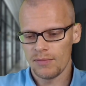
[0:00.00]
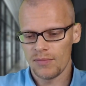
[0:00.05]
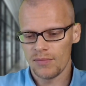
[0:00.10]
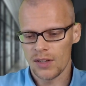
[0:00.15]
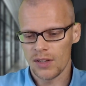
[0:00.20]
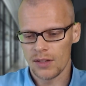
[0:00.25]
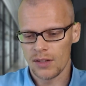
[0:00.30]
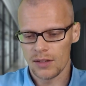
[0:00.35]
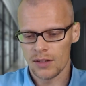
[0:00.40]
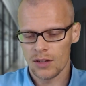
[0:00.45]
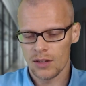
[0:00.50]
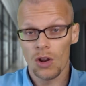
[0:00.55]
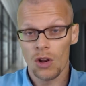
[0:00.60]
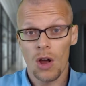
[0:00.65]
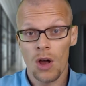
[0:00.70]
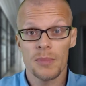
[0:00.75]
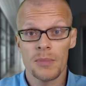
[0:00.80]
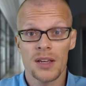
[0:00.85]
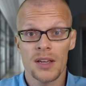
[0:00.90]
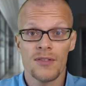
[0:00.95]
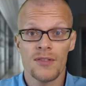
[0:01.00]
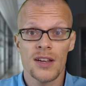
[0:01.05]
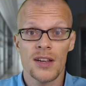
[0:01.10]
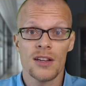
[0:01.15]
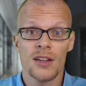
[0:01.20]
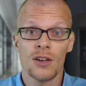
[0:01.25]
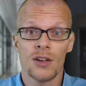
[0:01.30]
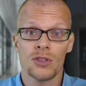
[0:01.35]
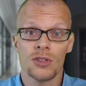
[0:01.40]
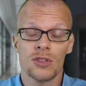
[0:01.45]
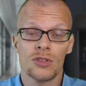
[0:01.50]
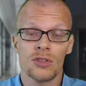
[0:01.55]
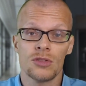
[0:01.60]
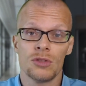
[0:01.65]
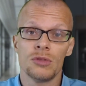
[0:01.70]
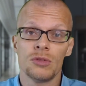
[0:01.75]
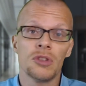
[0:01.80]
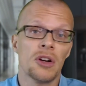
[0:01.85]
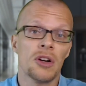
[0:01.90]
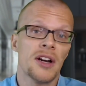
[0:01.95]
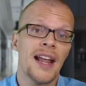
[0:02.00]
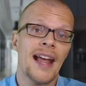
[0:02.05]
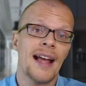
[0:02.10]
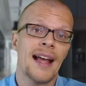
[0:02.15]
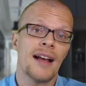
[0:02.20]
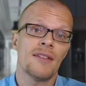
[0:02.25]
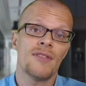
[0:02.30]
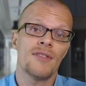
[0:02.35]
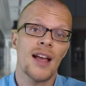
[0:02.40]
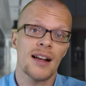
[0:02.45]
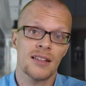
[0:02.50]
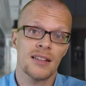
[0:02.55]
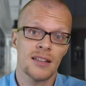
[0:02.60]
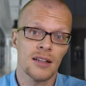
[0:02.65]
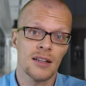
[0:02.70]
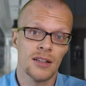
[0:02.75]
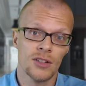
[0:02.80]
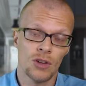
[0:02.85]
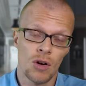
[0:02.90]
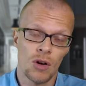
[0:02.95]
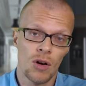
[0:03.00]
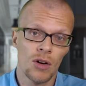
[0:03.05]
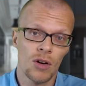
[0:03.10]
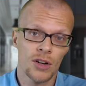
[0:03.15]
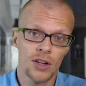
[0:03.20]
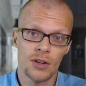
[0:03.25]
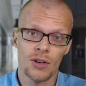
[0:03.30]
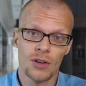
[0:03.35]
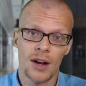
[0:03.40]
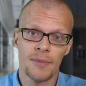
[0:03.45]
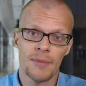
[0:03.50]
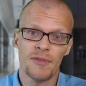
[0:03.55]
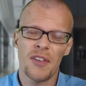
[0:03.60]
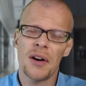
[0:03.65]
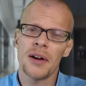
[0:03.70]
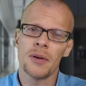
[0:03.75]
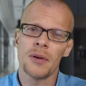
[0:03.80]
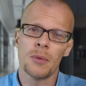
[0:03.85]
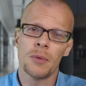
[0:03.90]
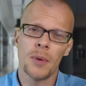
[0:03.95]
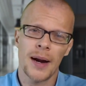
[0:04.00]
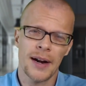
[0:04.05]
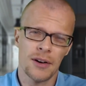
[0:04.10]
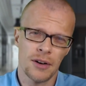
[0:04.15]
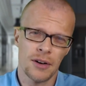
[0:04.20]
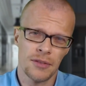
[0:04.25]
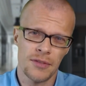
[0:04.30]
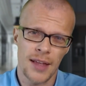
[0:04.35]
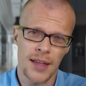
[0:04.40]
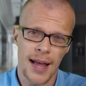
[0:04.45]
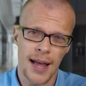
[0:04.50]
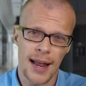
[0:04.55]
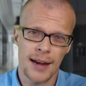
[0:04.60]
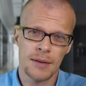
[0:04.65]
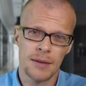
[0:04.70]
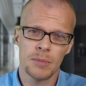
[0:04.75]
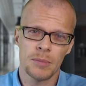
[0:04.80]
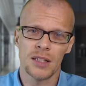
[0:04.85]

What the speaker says: the Columbia videos do not have excellent audio. I'm very aware of that.